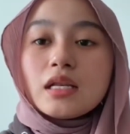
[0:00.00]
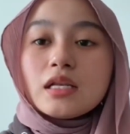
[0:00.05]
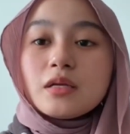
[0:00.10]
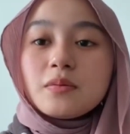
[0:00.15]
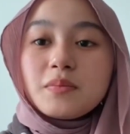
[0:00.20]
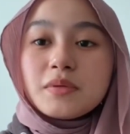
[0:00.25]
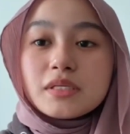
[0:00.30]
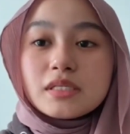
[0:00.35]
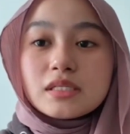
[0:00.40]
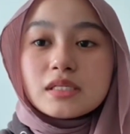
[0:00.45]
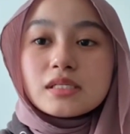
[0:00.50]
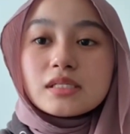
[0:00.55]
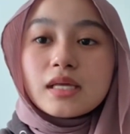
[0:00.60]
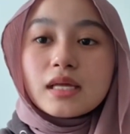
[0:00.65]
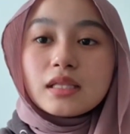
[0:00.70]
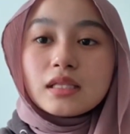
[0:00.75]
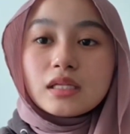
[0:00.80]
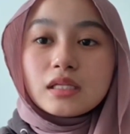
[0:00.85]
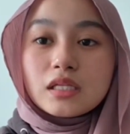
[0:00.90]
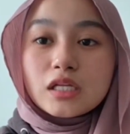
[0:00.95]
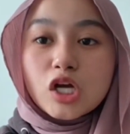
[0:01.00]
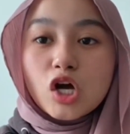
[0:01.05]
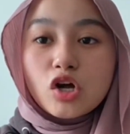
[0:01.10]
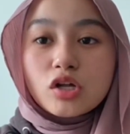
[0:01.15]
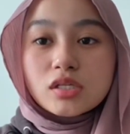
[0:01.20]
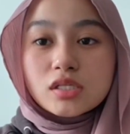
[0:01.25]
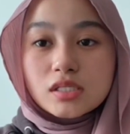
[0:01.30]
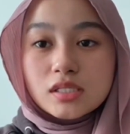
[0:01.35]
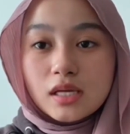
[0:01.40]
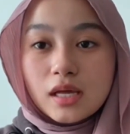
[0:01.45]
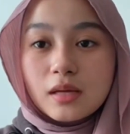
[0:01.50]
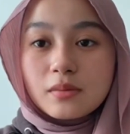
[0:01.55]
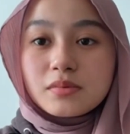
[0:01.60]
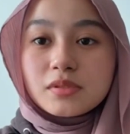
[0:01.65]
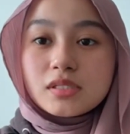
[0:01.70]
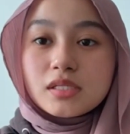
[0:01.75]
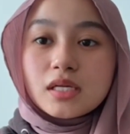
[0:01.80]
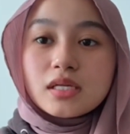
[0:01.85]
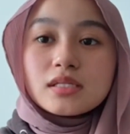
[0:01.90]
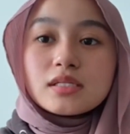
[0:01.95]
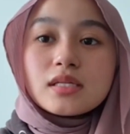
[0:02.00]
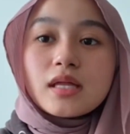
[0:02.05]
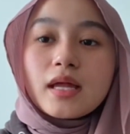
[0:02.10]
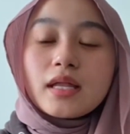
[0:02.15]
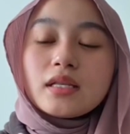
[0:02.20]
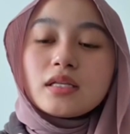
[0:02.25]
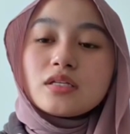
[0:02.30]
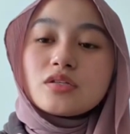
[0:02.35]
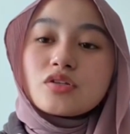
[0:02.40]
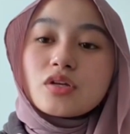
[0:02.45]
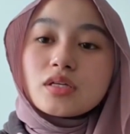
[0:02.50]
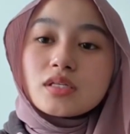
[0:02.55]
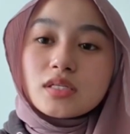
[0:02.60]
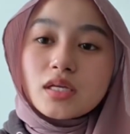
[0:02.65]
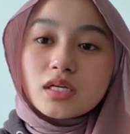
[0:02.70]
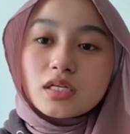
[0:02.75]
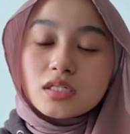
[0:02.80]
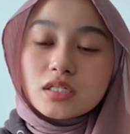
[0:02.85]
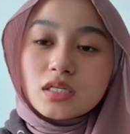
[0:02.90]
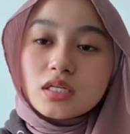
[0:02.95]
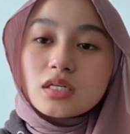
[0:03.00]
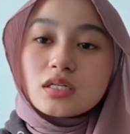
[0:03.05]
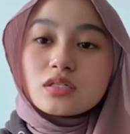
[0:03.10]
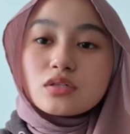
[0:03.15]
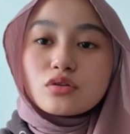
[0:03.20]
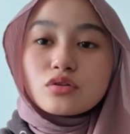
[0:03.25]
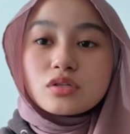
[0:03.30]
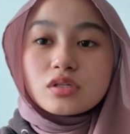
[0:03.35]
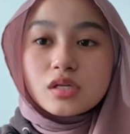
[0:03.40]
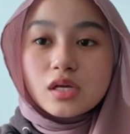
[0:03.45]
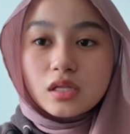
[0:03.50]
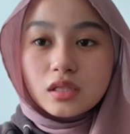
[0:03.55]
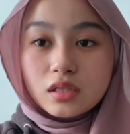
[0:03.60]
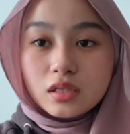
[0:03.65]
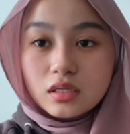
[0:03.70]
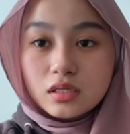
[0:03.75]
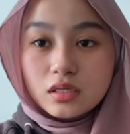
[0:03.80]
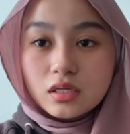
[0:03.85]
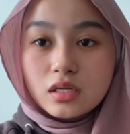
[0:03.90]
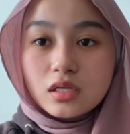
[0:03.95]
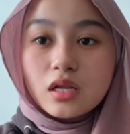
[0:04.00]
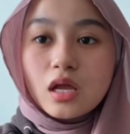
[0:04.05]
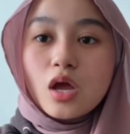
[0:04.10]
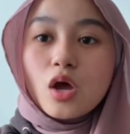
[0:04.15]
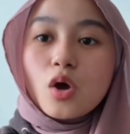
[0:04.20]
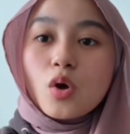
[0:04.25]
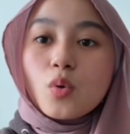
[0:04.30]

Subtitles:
The business entity concept states that the transaction associated